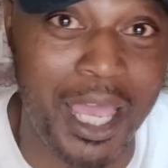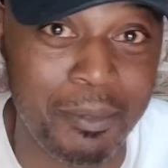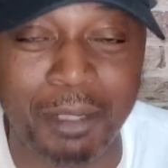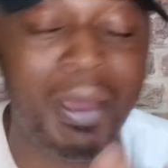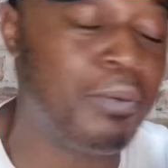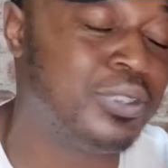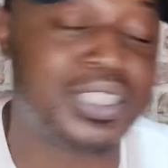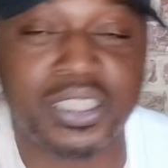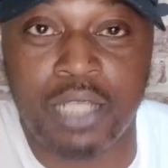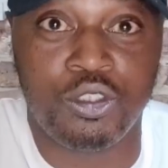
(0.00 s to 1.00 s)
You get me? Man was
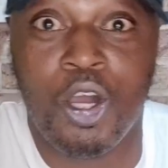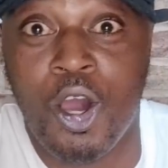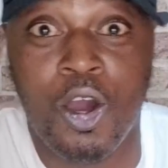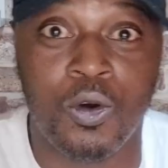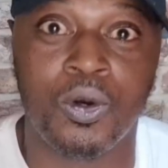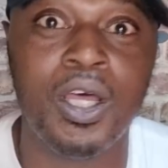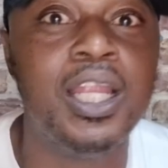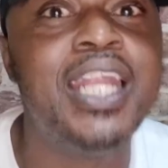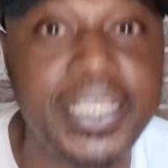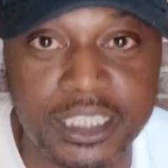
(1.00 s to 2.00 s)
just like, yo,
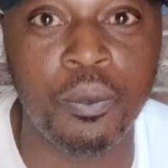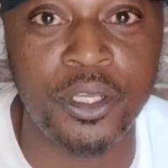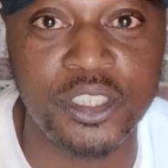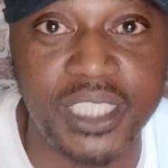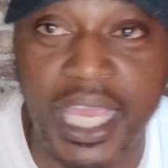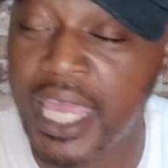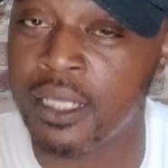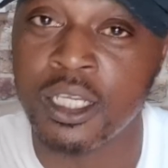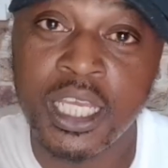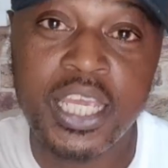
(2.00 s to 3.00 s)
let's see what you're
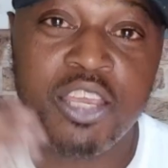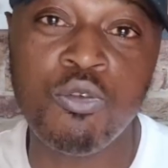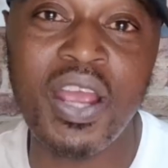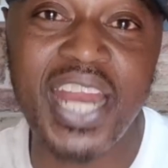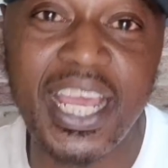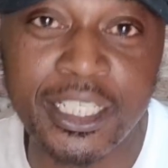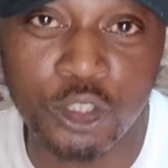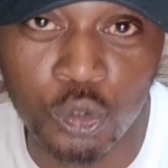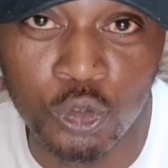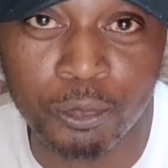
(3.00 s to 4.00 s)
saying. He read
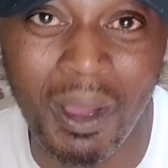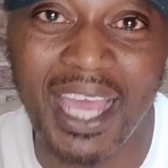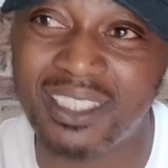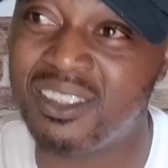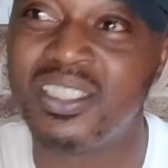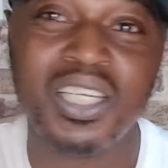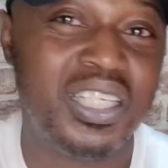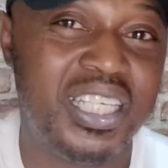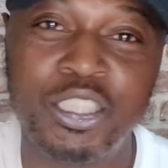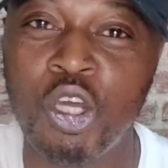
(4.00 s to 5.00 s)
Ekin-Su's mind.
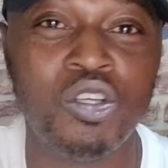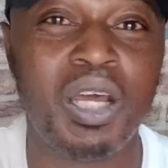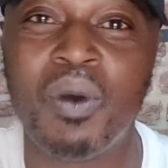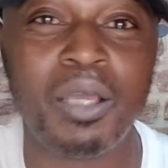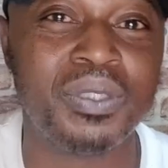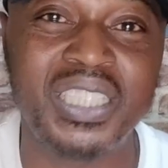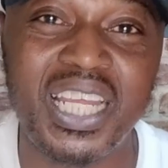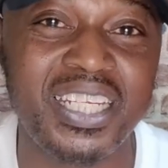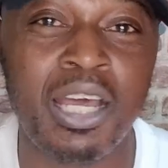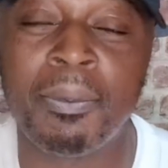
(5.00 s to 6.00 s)
He told her what he was
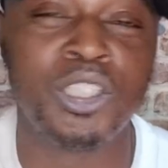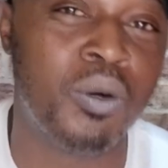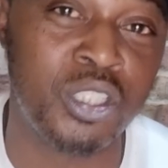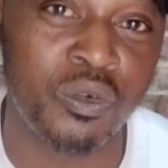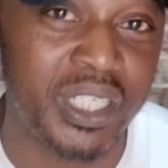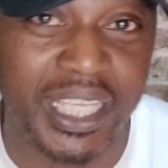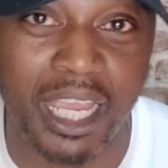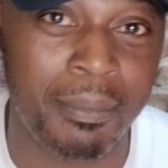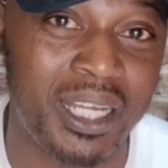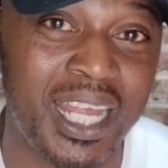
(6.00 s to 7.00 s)
telling her, but no one don't really
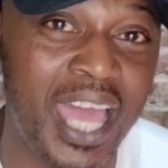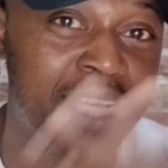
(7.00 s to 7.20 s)
care about that.